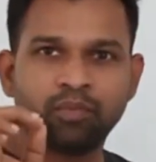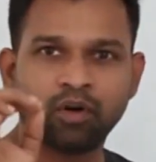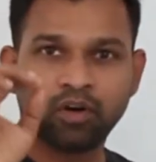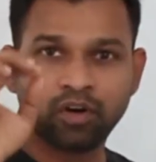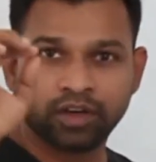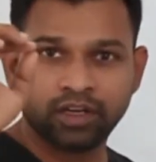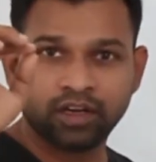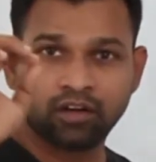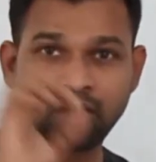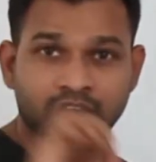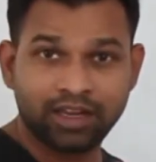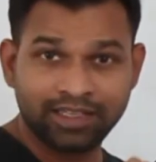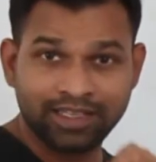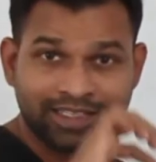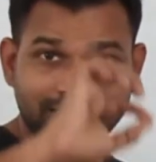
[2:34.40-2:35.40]
point,
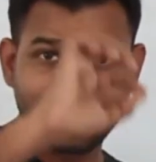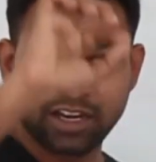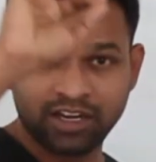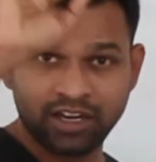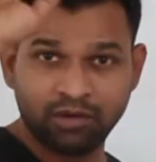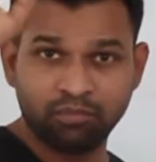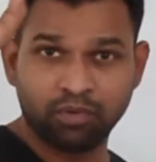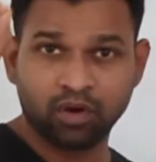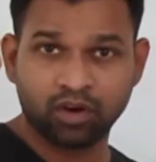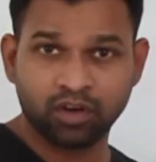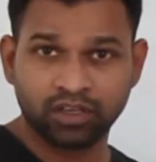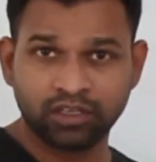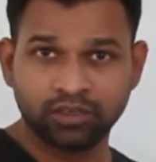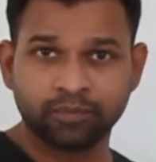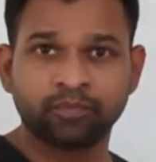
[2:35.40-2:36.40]
at the turning
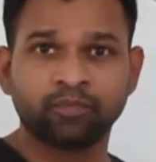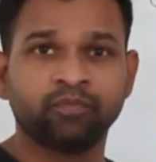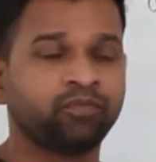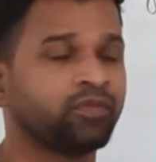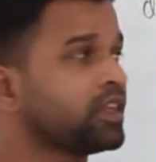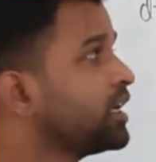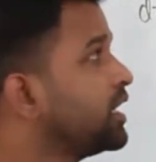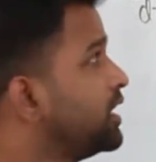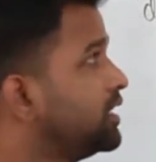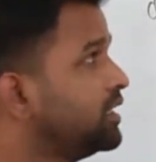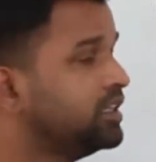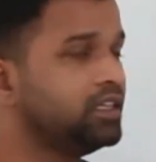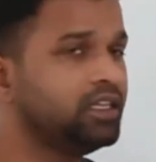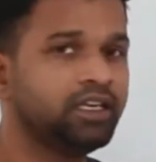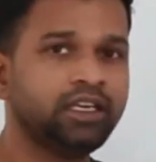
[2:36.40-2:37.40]
point,
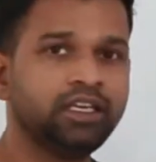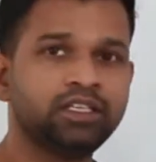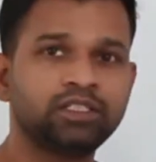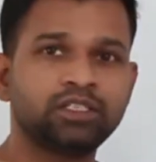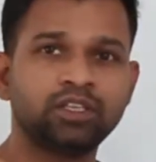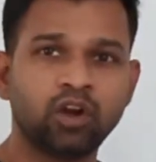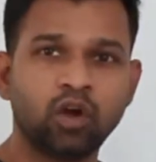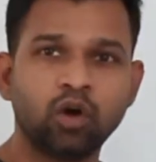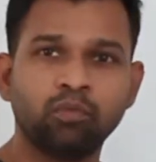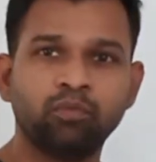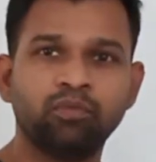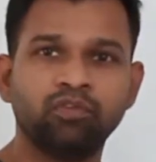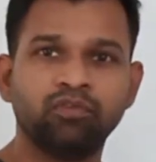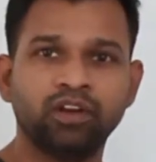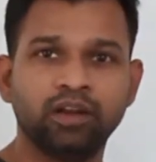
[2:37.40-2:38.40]
the
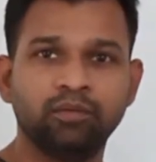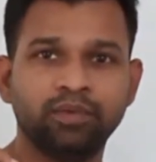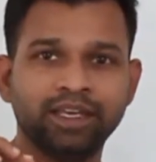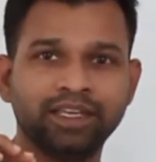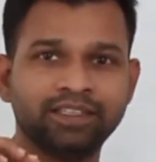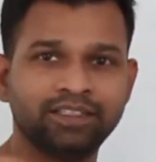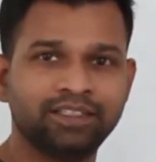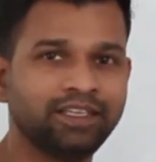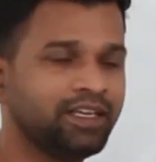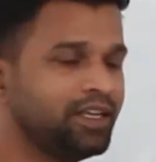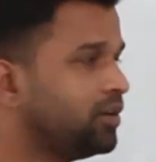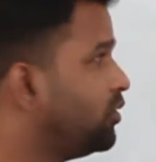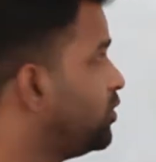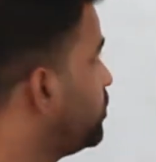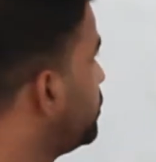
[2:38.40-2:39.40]
slope will be
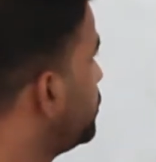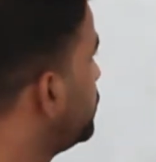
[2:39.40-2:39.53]
0.